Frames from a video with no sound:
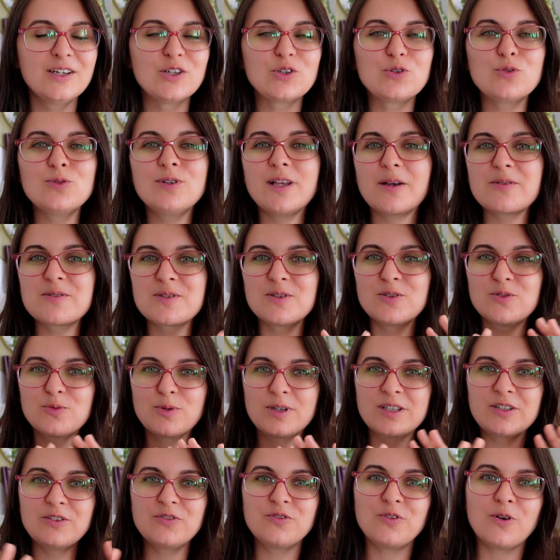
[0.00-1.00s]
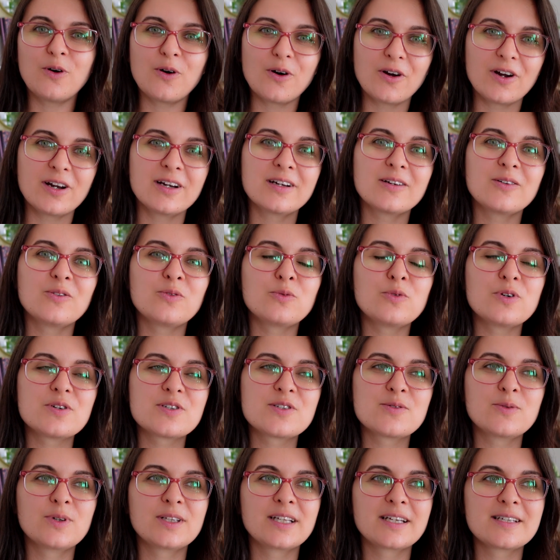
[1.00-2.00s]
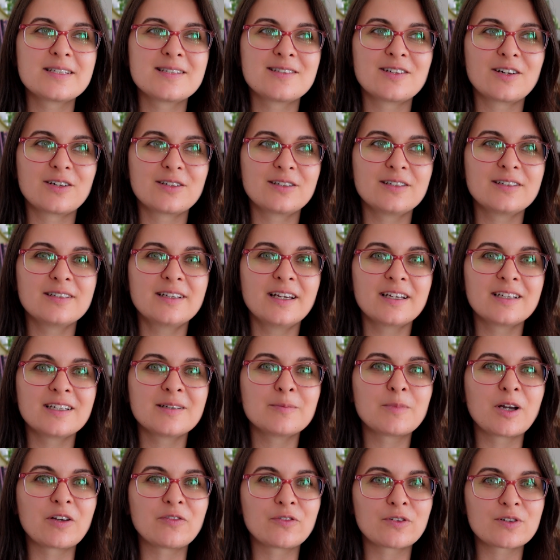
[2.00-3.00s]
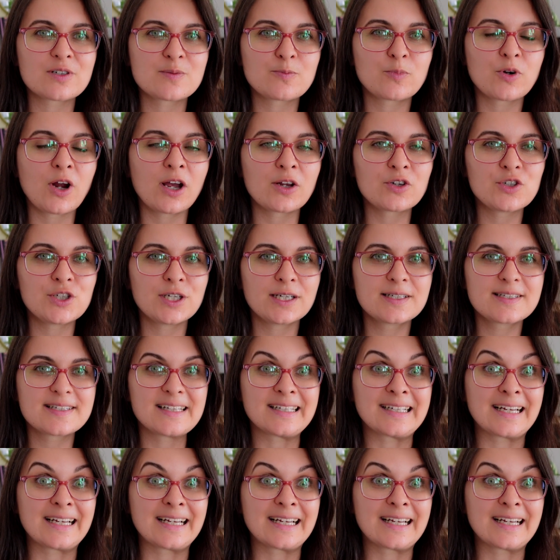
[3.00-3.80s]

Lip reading: 2024 was when I started getting my first projects,